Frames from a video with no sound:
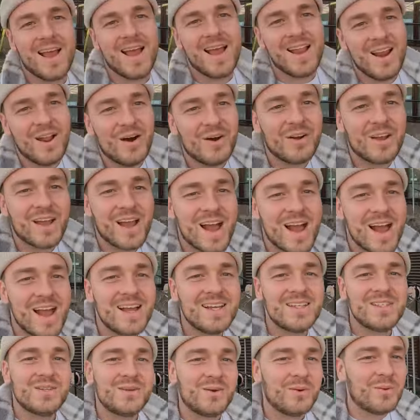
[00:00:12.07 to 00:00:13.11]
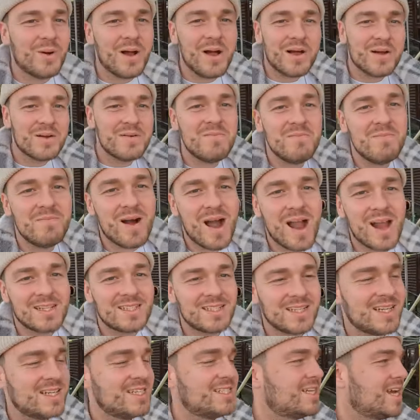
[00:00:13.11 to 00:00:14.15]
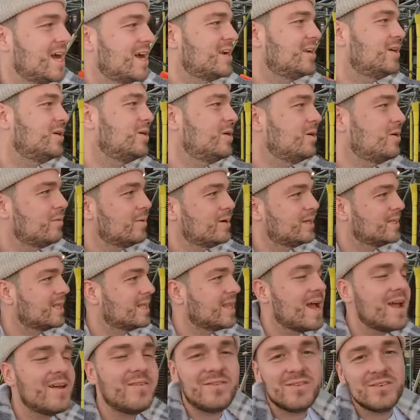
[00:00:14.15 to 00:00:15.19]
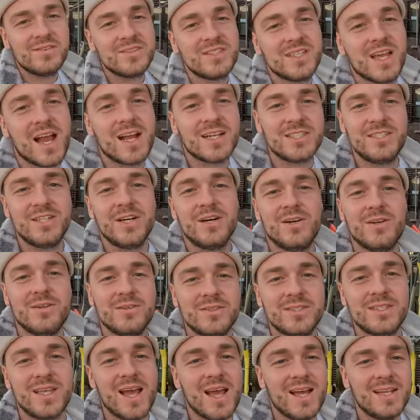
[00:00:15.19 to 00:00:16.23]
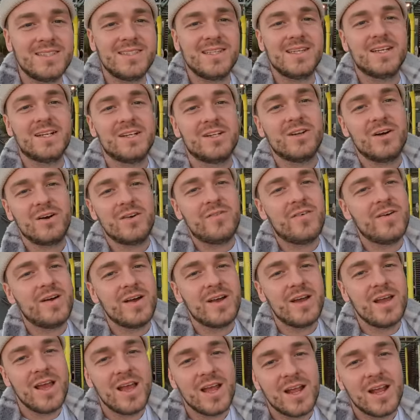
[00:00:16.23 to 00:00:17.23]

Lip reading: Hello guys, welcome back to the channel where the life of Zach Jones heads in another